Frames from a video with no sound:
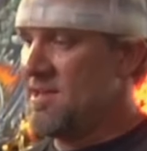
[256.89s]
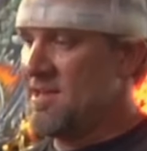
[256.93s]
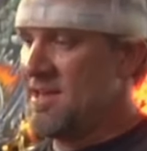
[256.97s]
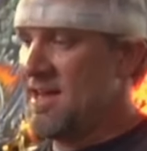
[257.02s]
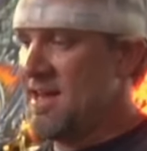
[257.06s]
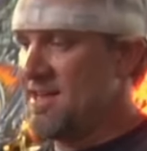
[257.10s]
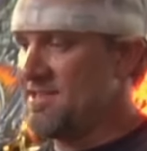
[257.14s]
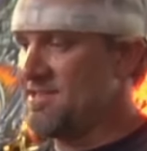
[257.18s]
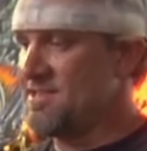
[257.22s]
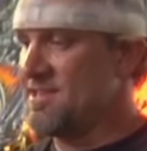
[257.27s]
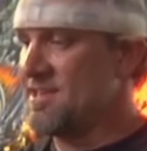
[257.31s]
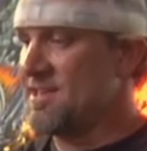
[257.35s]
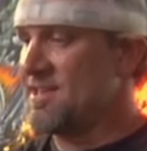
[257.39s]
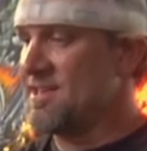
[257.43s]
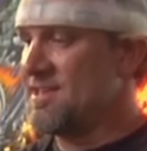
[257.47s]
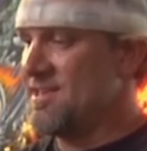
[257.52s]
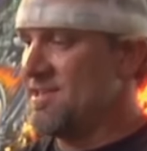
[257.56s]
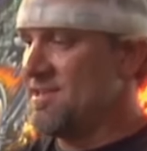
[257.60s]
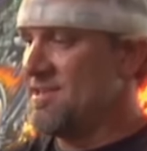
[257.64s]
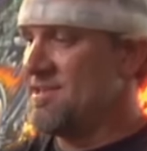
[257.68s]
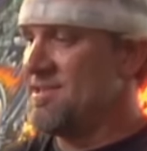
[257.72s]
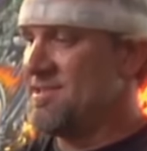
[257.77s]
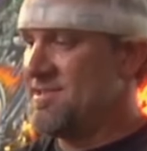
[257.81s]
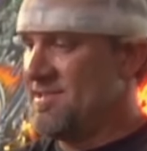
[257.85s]
has like
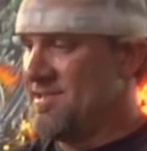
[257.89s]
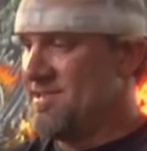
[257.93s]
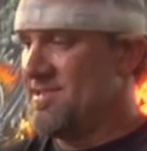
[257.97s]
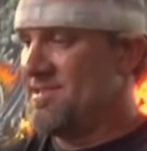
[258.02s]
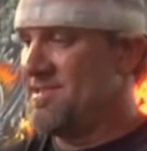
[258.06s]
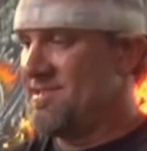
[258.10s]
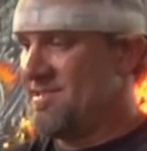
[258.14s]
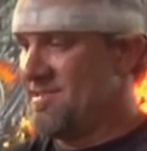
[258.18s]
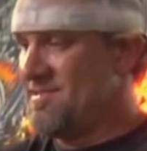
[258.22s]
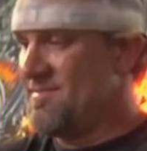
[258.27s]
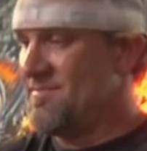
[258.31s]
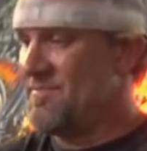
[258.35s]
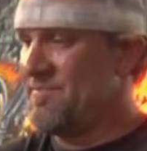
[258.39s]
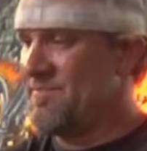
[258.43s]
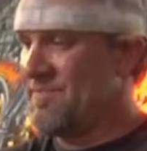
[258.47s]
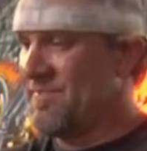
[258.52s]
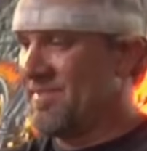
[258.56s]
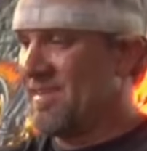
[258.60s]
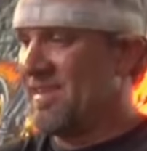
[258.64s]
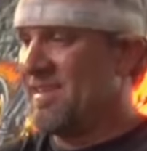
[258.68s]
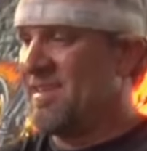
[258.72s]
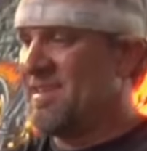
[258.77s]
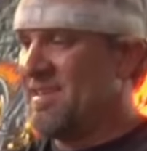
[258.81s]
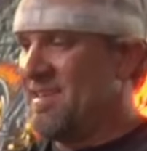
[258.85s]
a
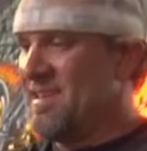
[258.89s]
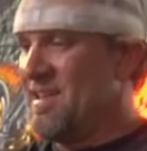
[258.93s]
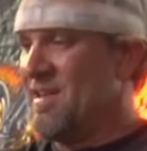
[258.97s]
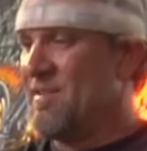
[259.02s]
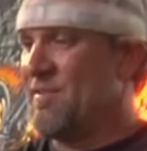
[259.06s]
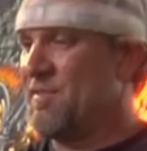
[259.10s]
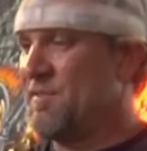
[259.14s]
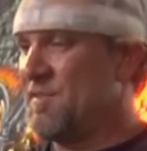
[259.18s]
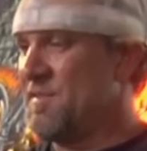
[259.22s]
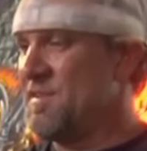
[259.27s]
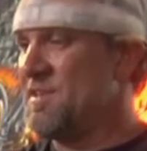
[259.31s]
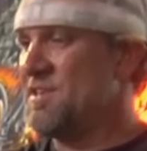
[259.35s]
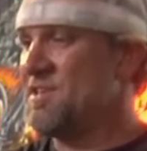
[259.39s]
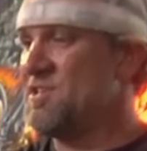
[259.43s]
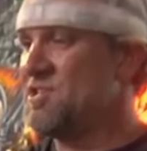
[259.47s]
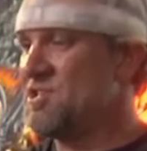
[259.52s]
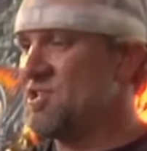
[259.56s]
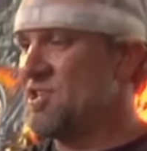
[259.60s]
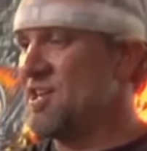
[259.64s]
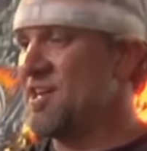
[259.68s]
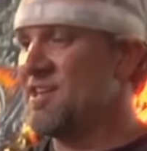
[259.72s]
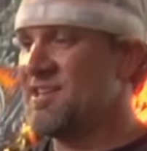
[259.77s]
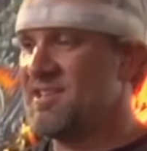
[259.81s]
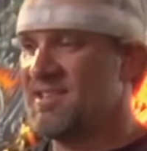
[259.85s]

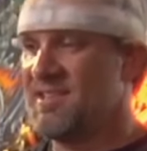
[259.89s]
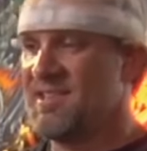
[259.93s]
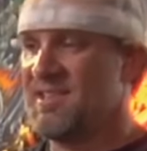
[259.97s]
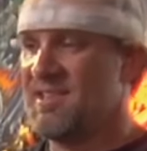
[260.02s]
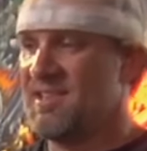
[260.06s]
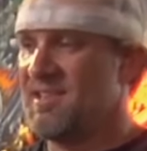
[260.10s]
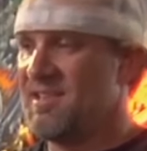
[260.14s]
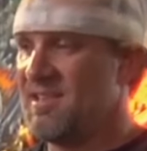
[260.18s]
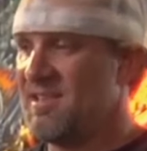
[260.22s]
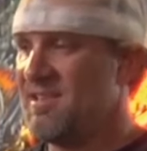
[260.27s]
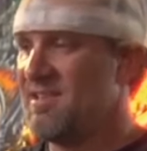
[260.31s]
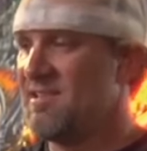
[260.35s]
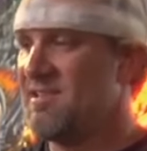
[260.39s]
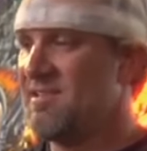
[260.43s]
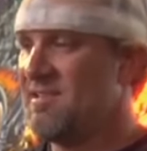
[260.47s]
finish on it that